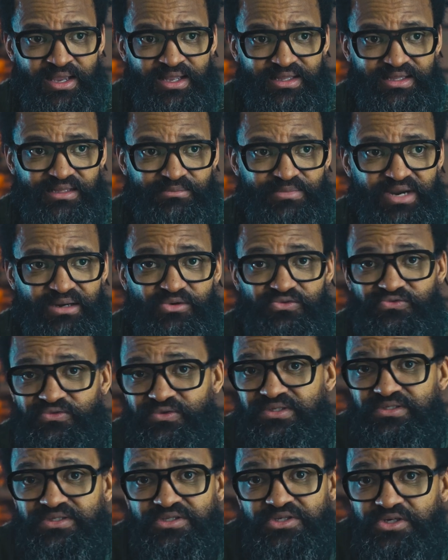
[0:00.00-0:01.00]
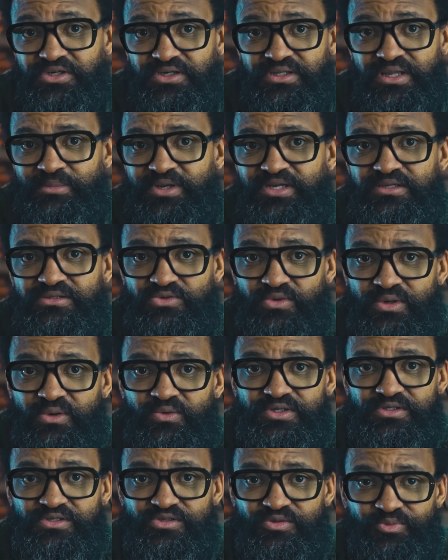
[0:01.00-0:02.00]
that microphone is good. I mean, it's doing
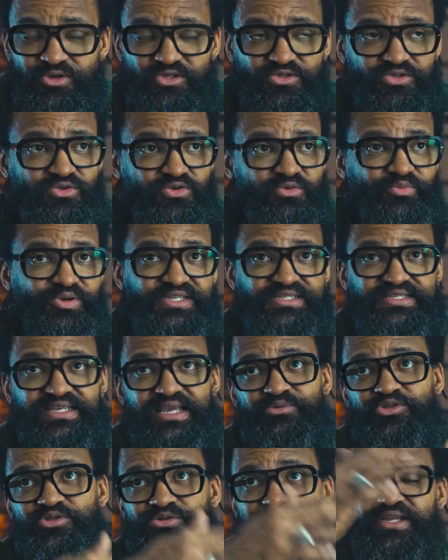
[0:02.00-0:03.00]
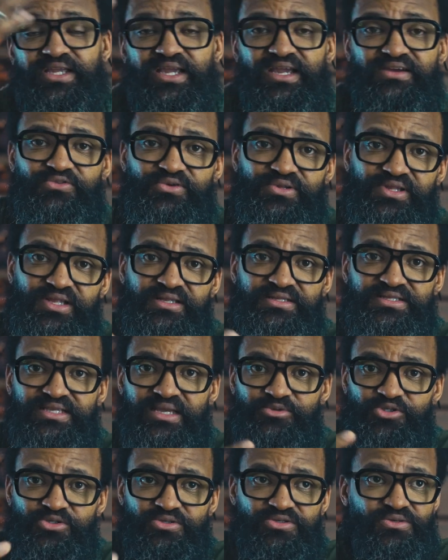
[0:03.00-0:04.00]
what it's supposed to do, but it's capturing everything. It
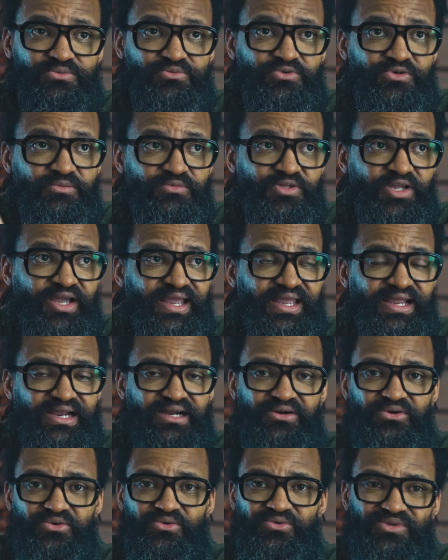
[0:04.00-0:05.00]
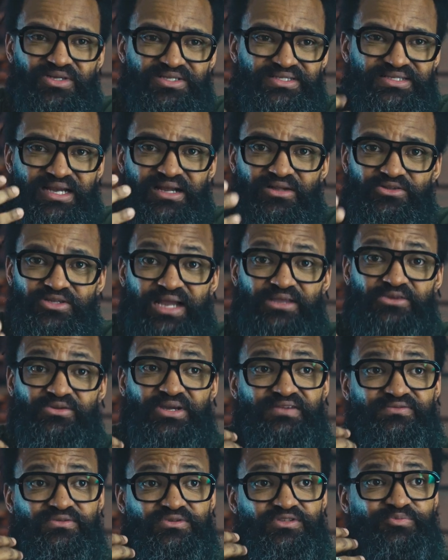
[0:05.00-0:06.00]
captures the room, the echo, the sound. You
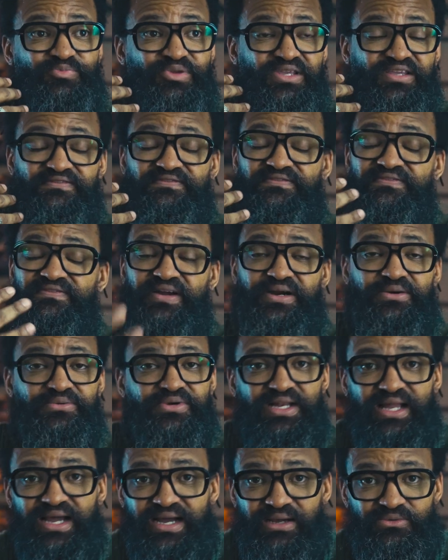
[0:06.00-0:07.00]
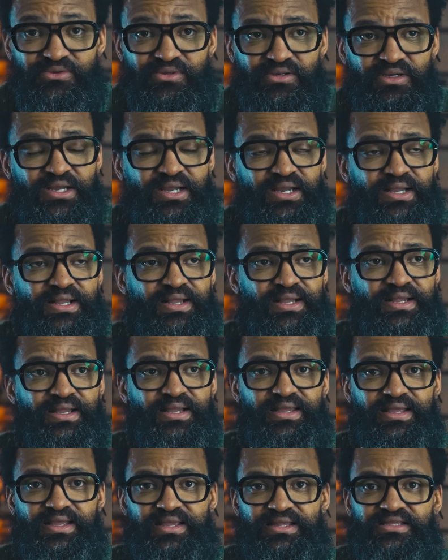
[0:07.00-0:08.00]
have to speak very loud,
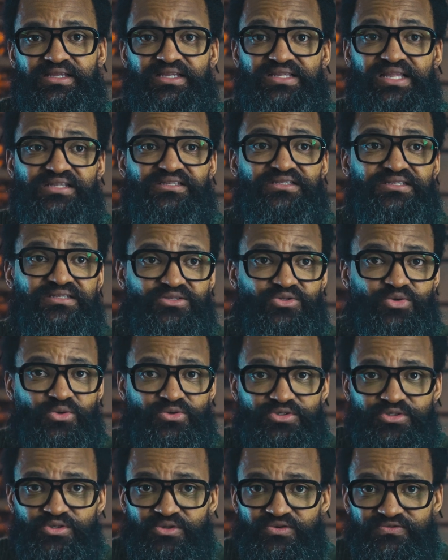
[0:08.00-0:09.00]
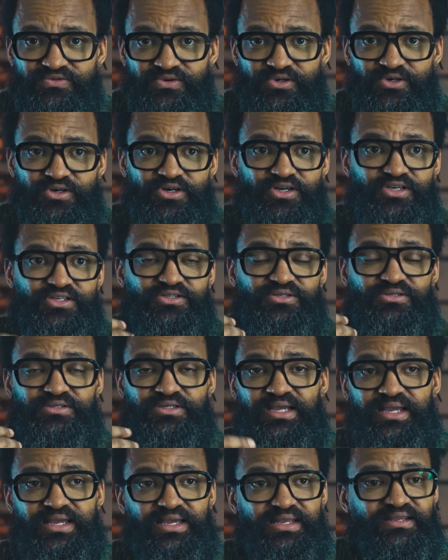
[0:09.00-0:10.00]
and that distorts your voice.
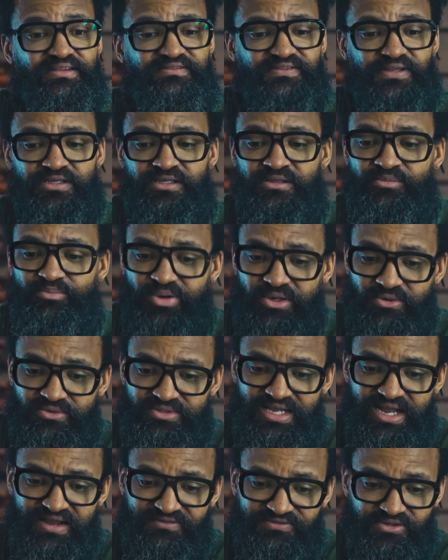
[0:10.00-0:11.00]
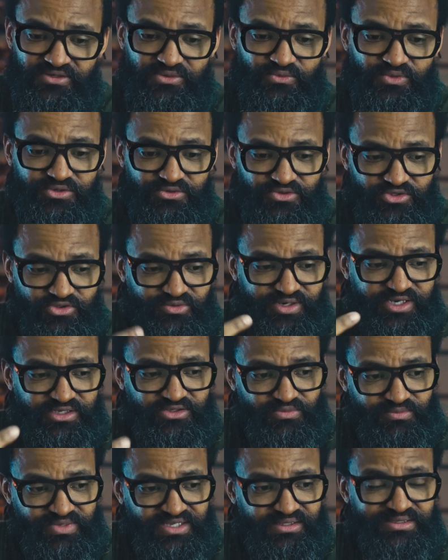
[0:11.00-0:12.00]
And even in post after, when you're trying
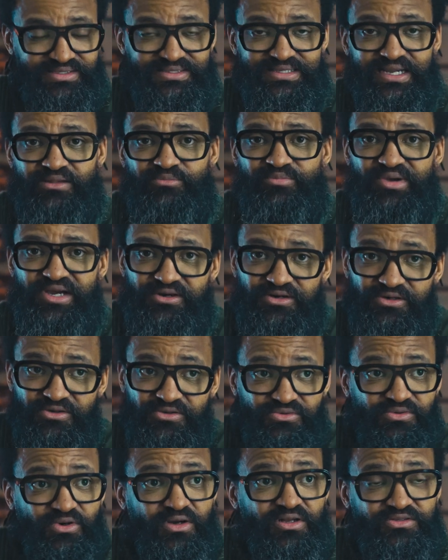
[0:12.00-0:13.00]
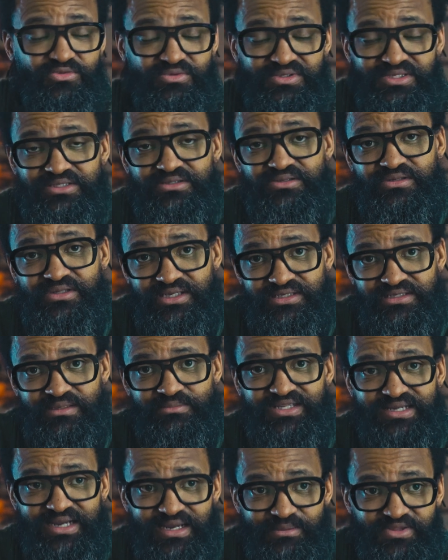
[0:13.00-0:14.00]
to make the sound better, you also need to take some
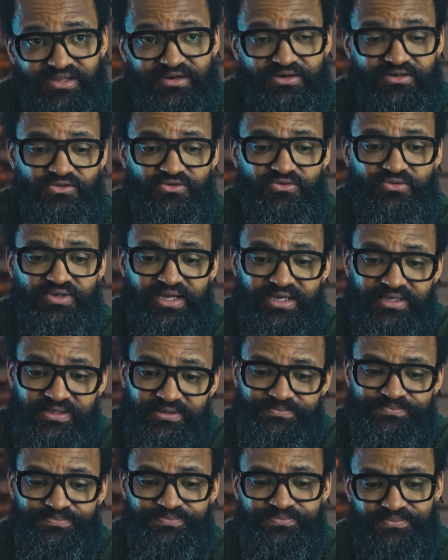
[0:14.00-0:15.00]
time there to kind of